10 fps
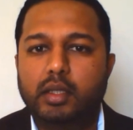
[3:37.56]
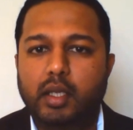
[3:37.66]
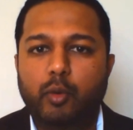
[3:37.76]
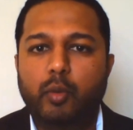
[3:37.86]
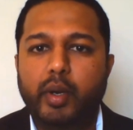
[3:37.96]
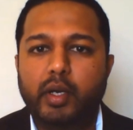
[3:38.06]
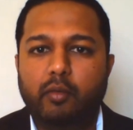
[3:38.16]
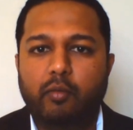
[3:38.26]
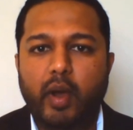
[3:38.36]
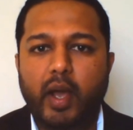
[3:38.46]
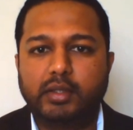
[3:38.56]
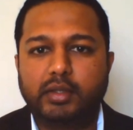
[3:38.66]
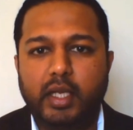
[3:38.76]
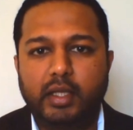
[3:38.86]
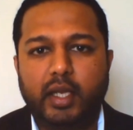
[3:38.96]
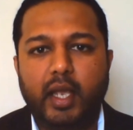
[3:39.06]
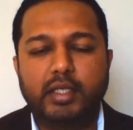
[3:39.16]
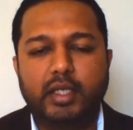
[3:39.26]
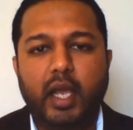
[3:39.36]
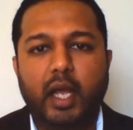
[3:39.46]
the movement of wax in the
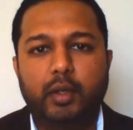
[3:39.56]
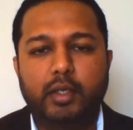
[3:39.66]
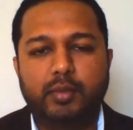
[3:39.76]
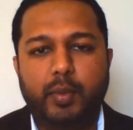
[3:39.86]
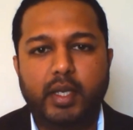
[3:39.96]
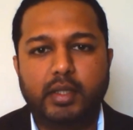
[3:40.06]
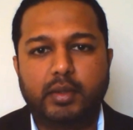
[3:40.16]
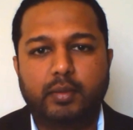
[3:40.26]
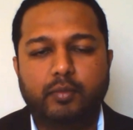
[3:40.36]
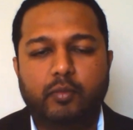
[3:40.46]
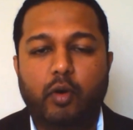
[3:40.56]
casing annular space.